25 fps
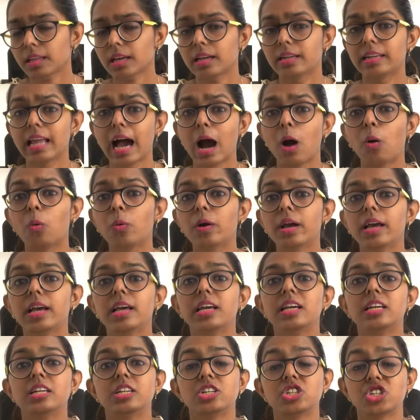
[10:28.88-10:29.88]
Now,
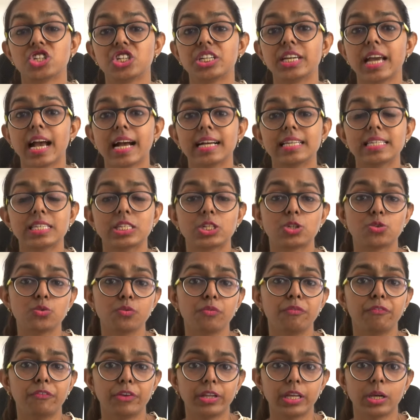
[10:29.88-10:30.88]
she has
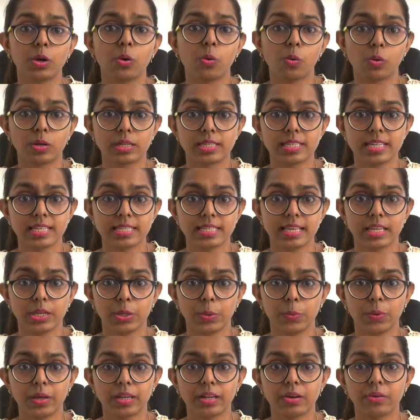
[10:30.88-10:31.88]
two free courses that
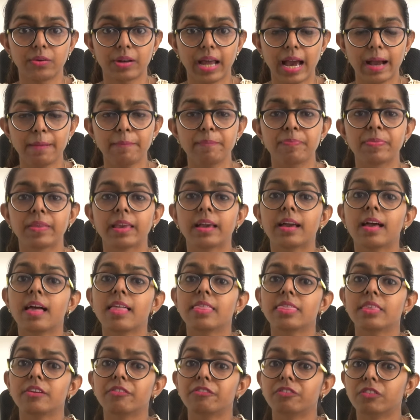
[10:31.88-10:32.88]
you can grab.
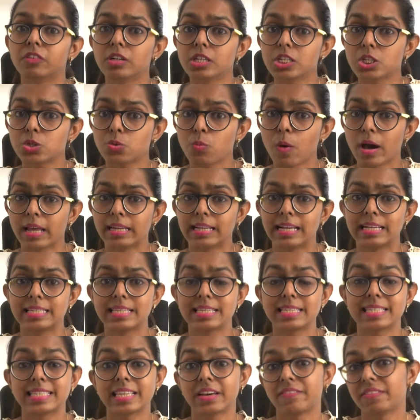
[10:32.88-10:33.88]
The first one
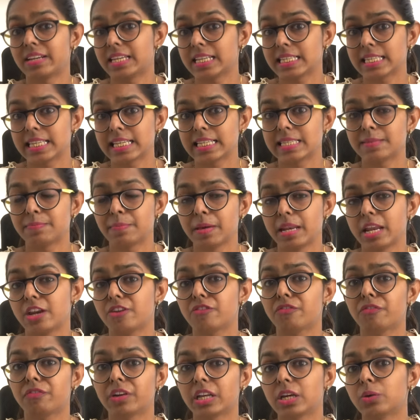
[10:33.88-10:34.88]
is a
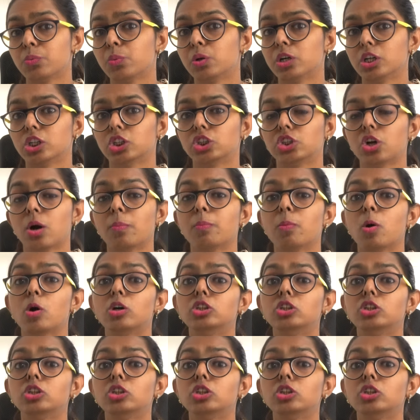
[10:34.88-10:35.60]
76-minute free workshop